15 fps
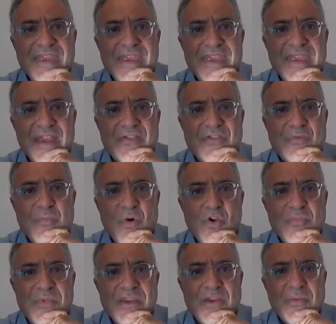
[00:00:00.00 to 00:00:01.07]
the small,
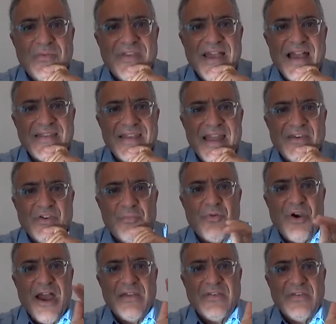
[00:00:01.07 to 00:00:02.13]
medium-sized
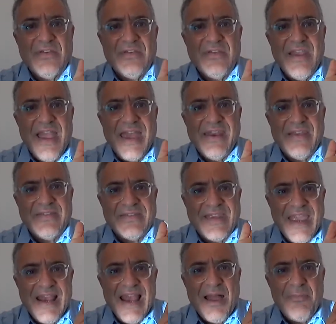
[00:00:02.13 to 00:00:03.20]
enterprises and the
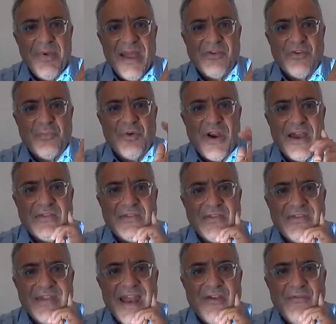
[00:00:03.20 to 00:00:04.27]
scale-up enterprises
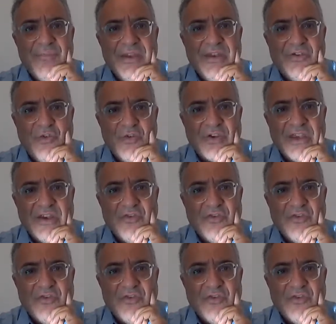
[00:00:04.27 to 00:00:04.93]
that I've been talking